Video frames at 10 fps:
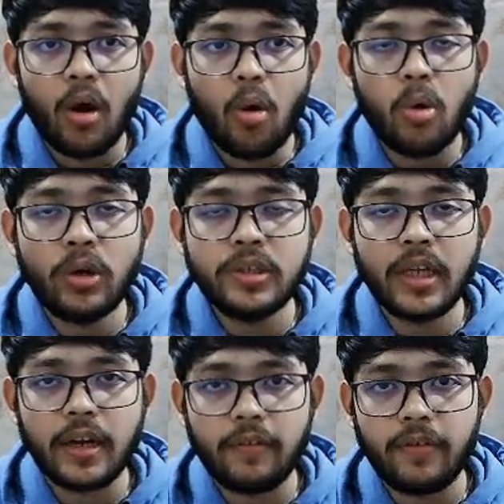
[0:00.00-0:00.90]
holds
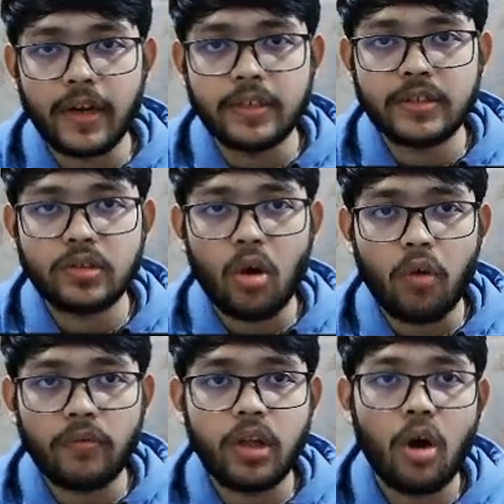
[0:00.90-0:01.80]
the reference
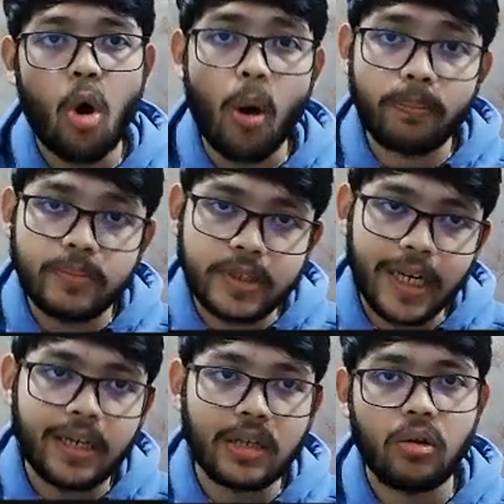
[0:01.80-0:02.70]
of the object